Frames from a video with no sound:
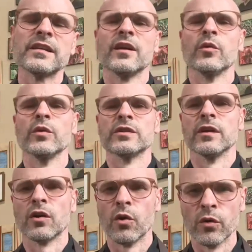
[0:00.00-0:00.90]
There was an
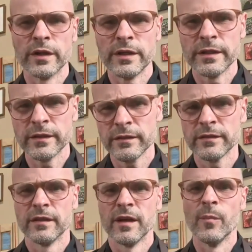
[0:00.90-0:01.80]
accordion,
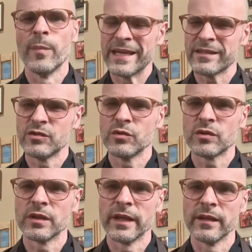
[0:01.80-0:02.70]
a bass
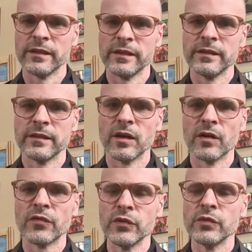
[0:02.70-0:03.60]
ukulele, a
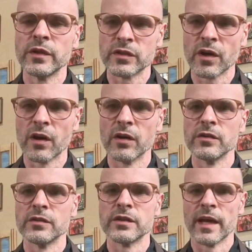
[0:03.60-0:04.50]
few
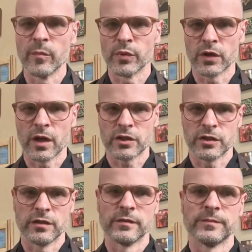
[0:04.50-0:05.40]
guitars, and percussion.